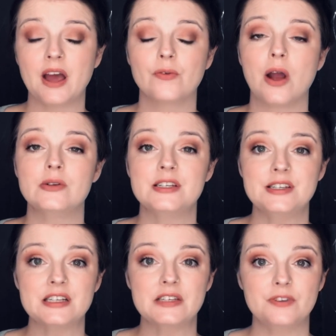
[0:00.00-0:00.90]
at around
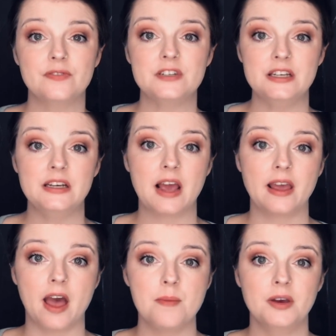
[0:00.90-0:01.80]
6:15
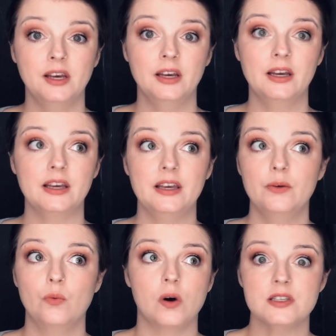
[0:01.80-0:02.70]
a.m., he
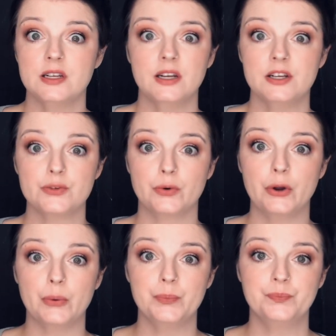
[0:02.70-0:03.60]
wasn't in his
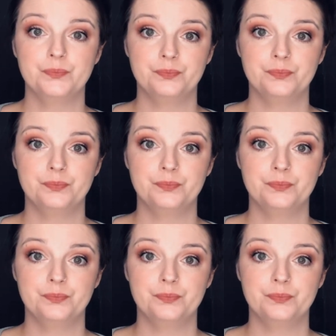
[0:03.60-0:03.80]
room.